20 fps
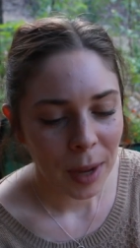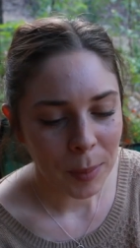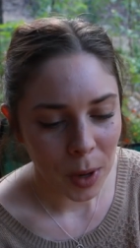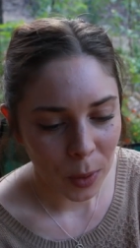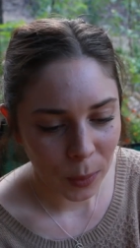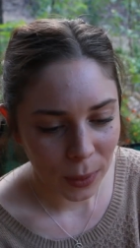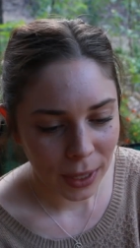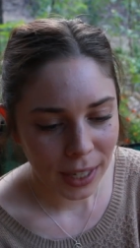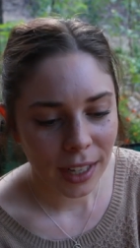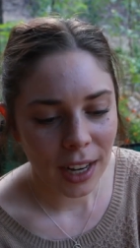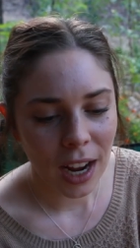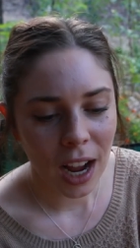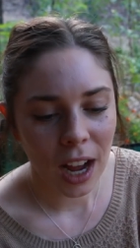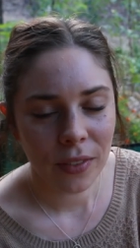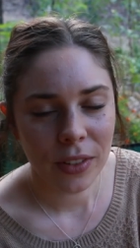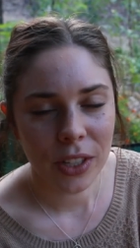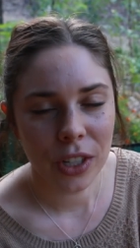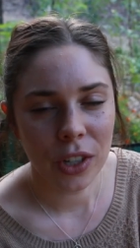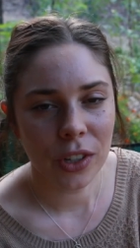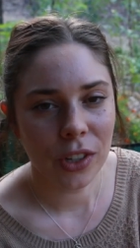um, a week and a
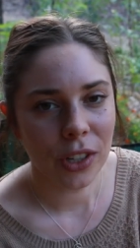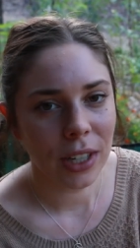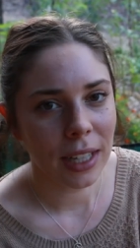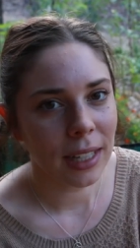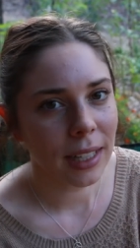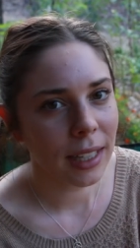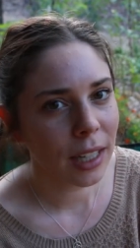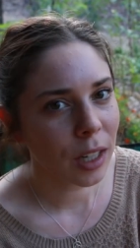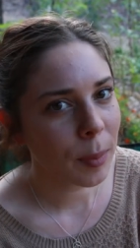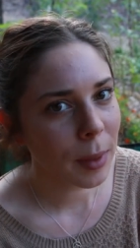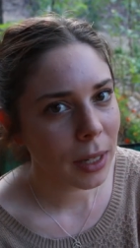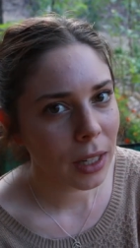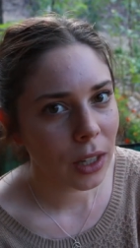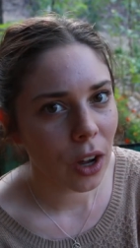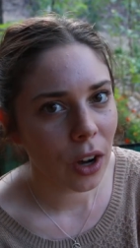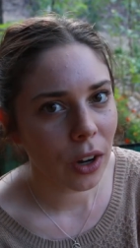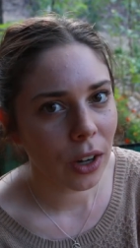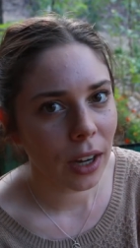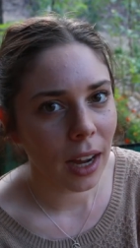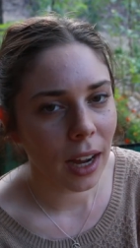half is usually a little bit
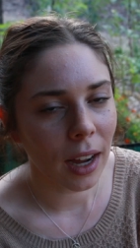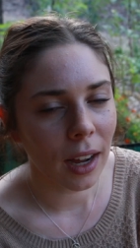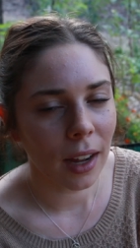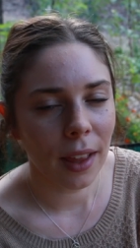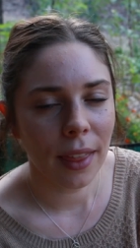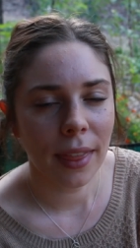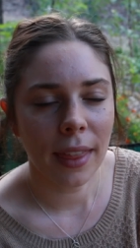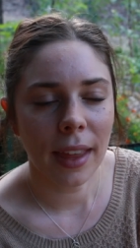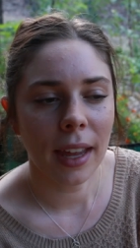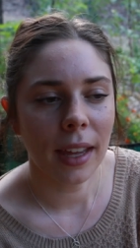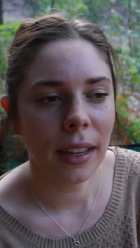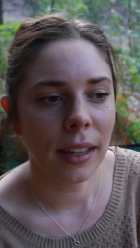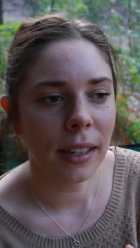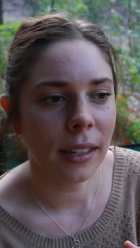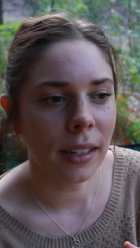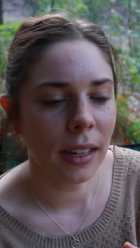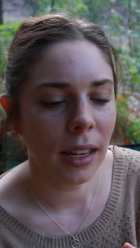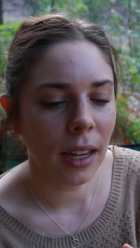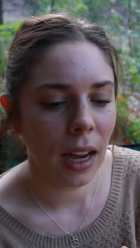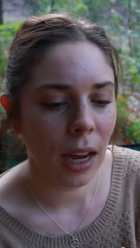longer
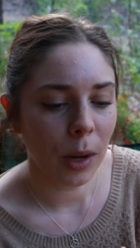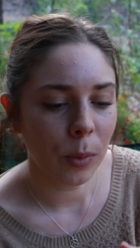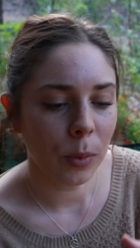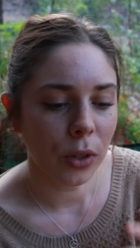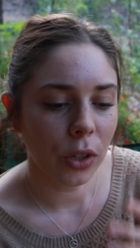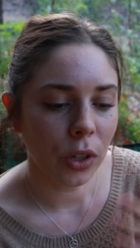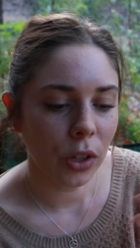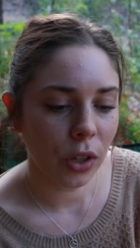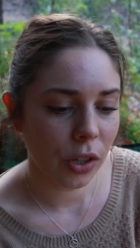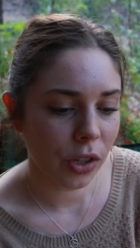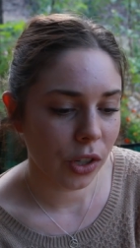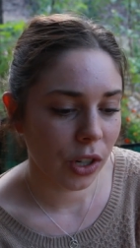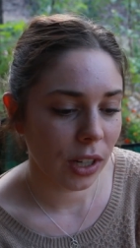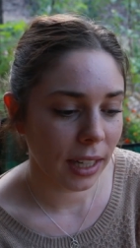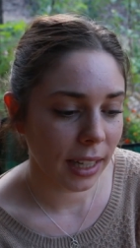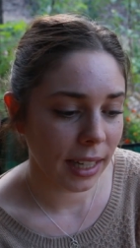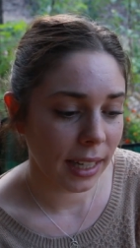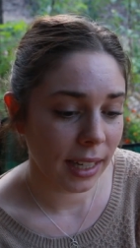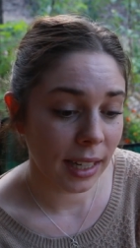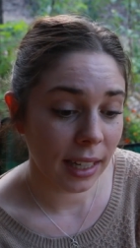than I would
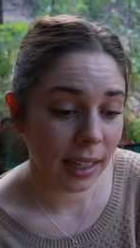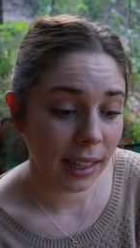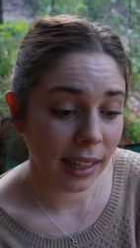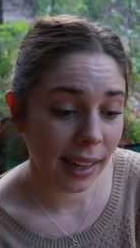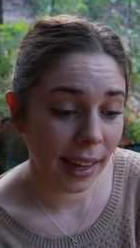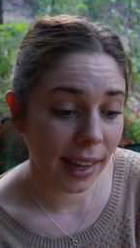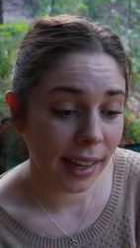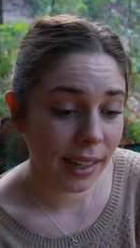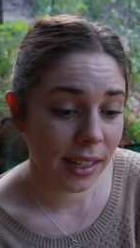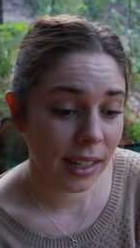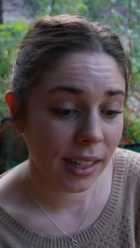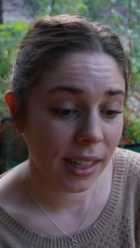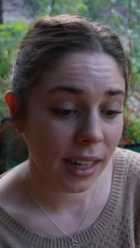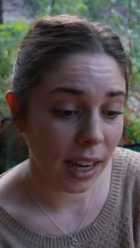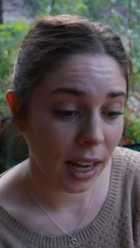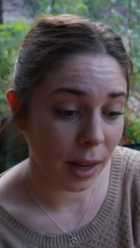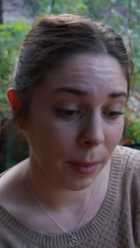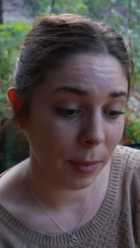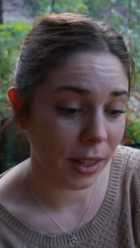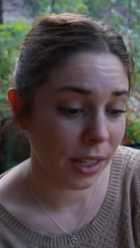usually let
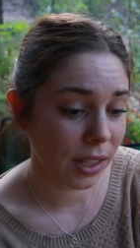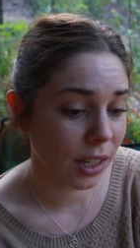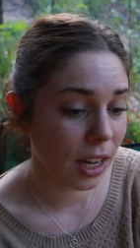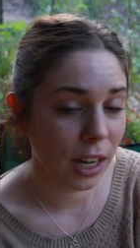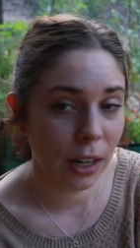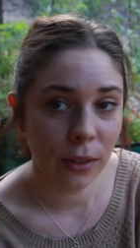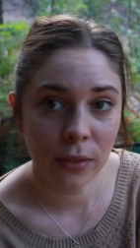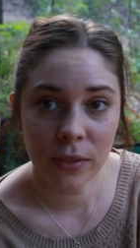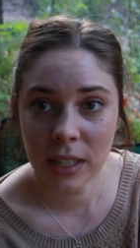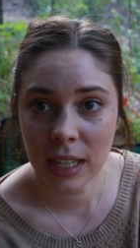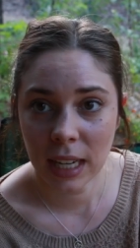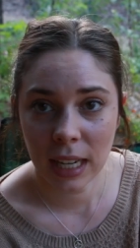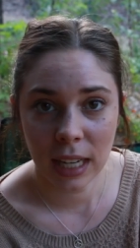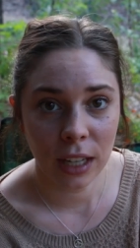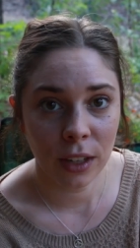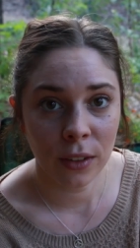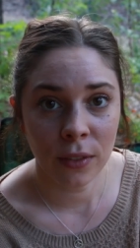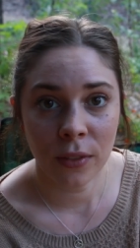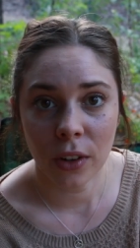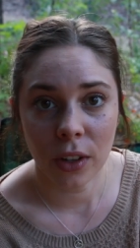um, this kind of
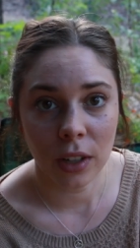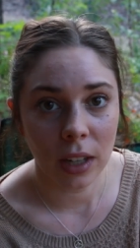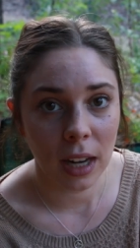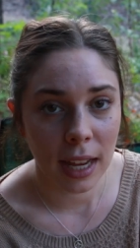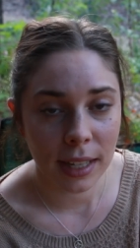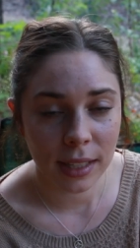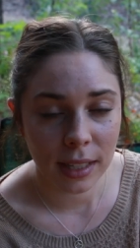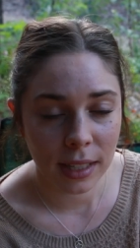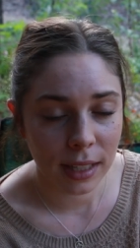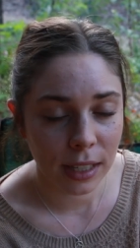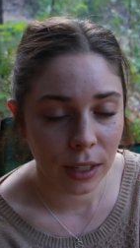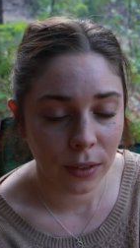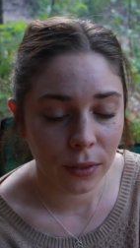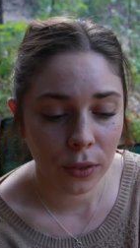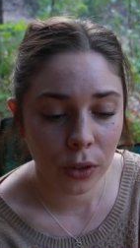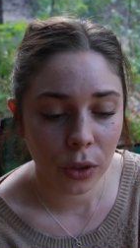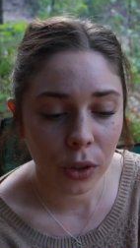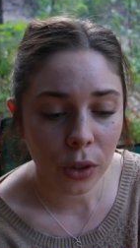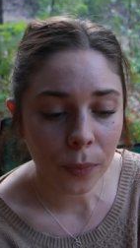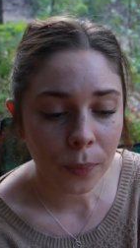tea fertilizer sit
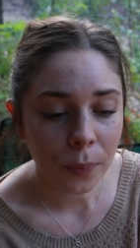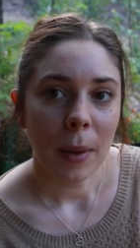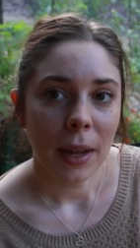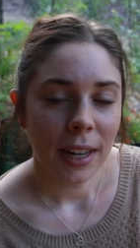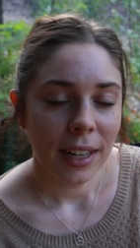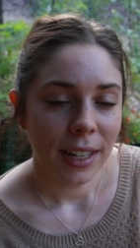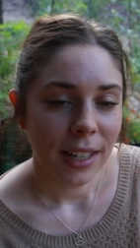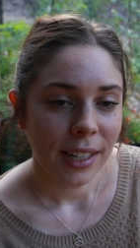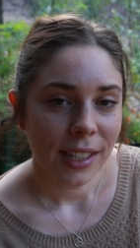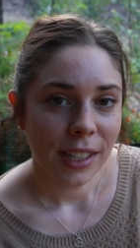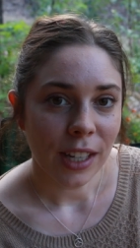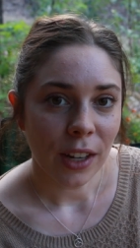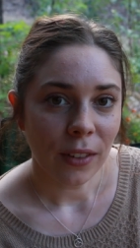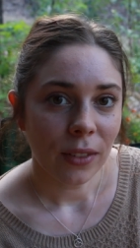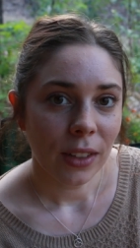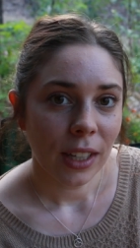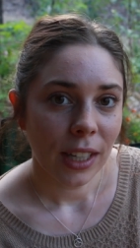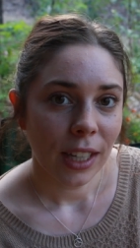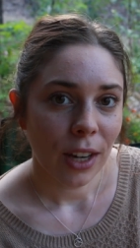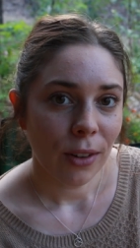for, but it is
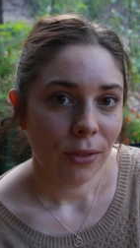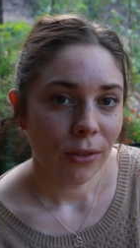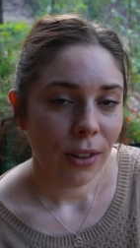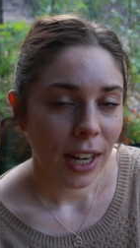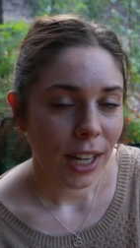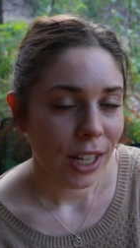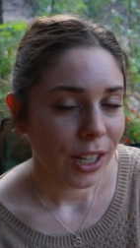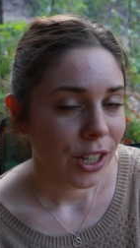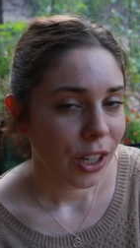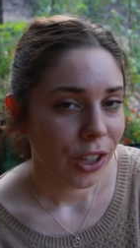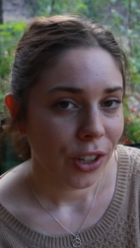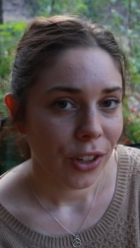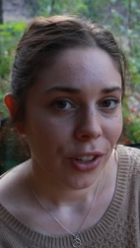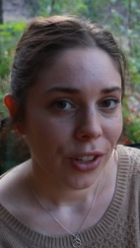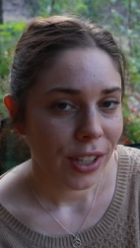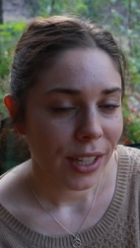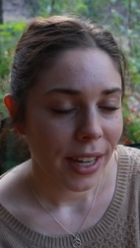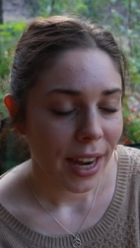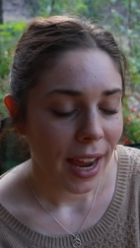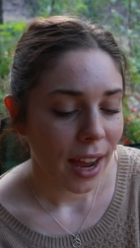definitely ready to
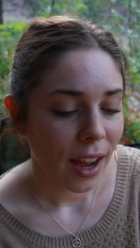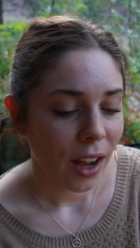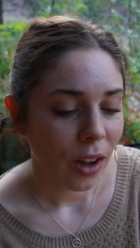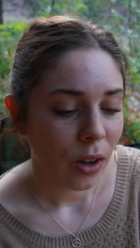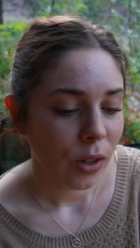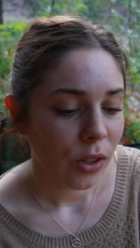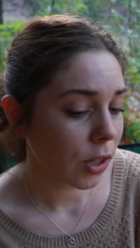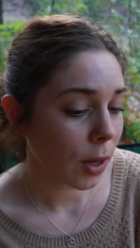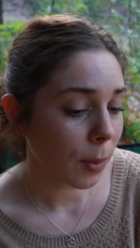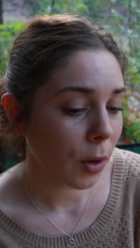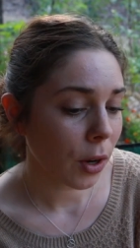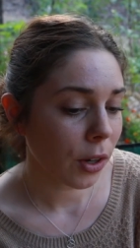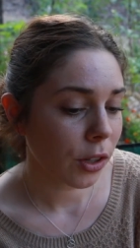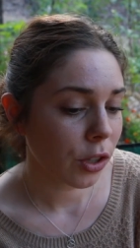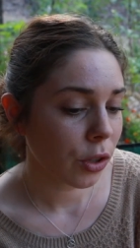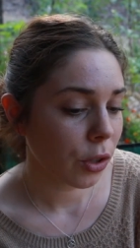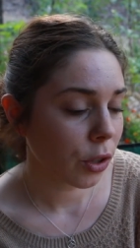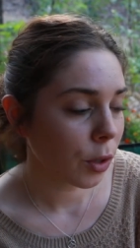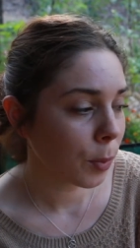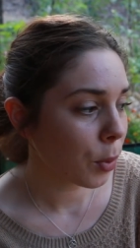use now. So I'm going
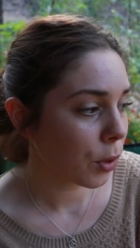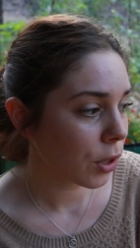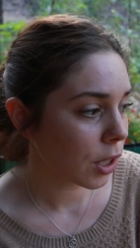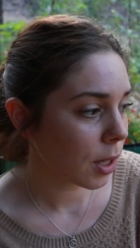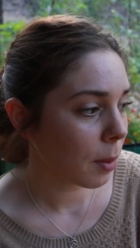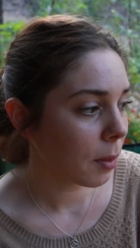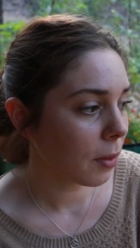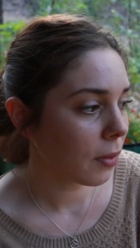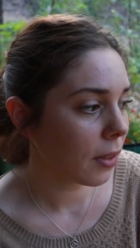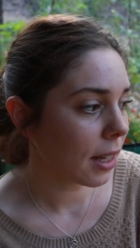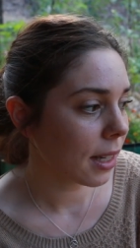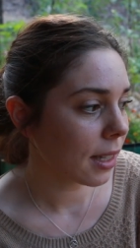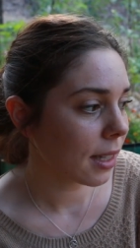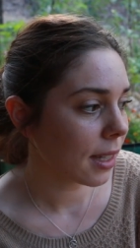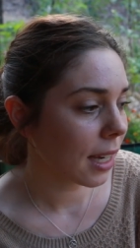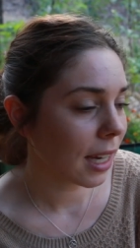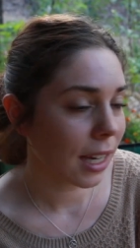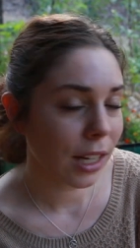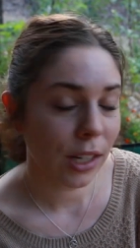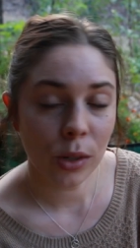to put some of
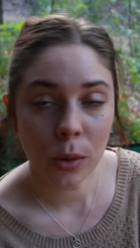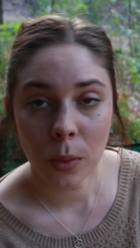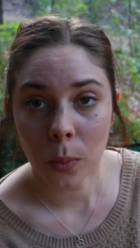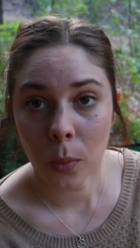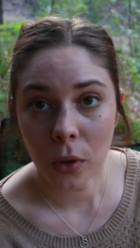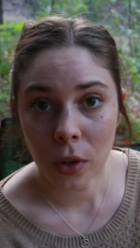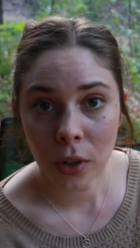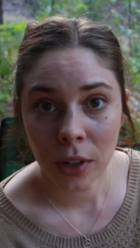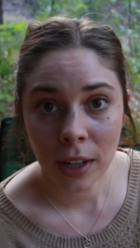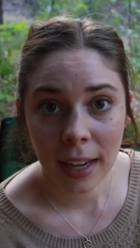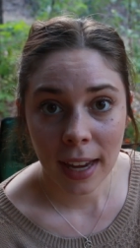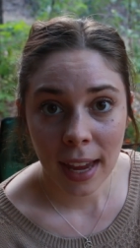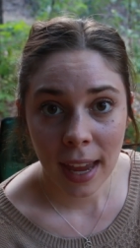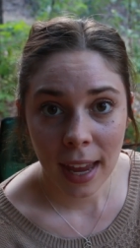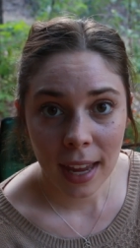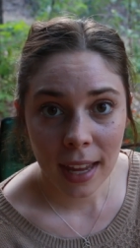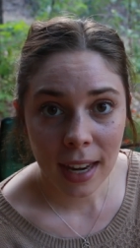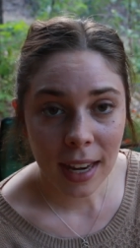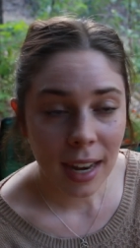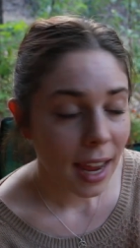this into watering
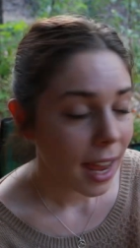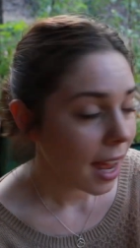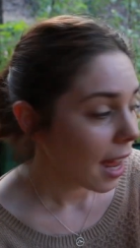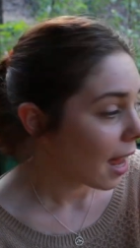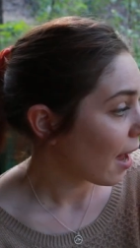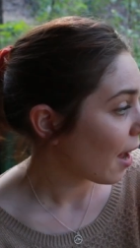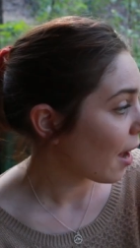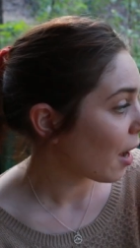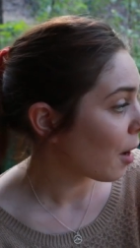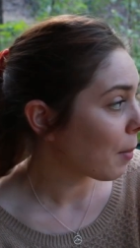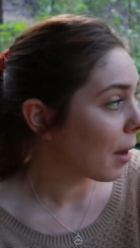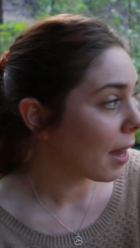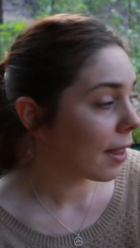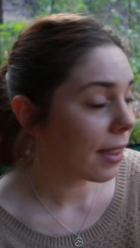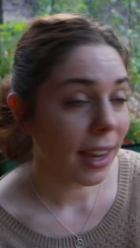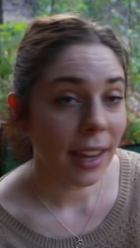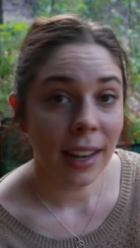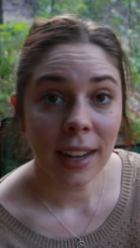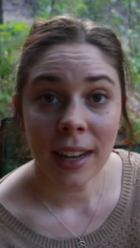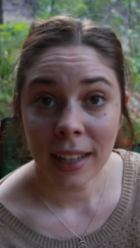can um,
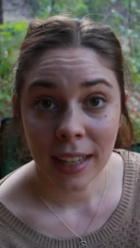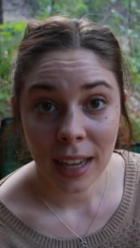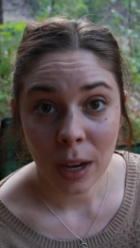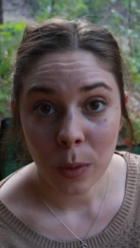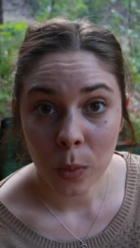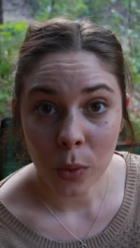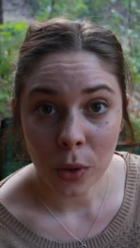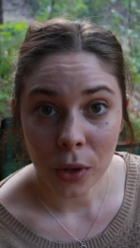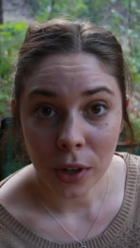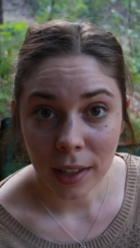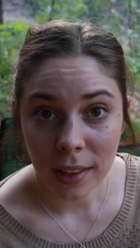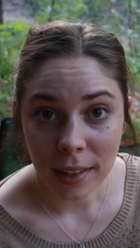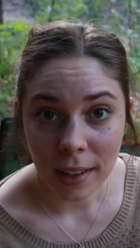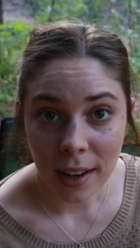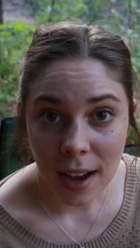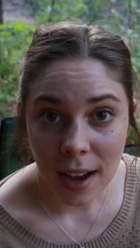and then get watering the